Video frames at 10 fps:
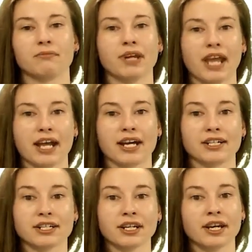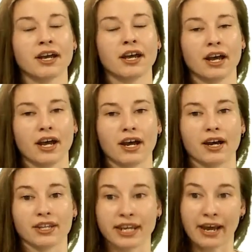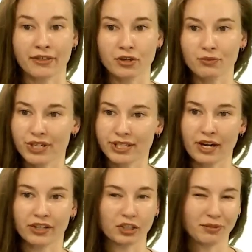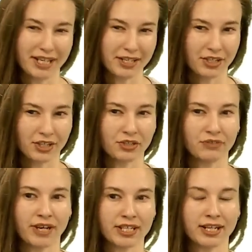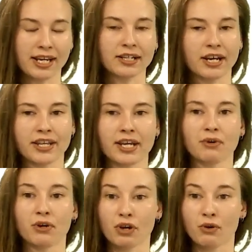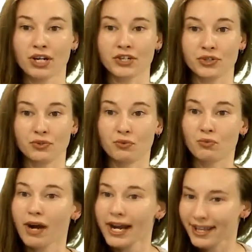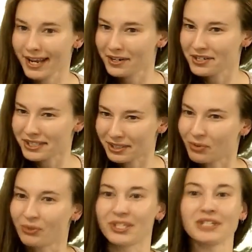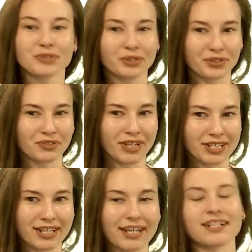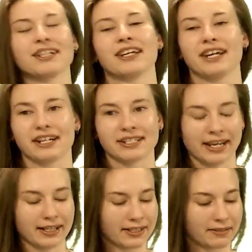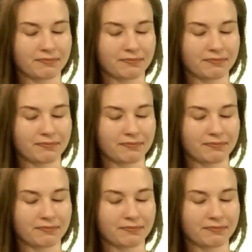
and the cathode because they are a little bit easier to investigate, and then I'll go on to why the anode is a little more difficult to investigate in a second.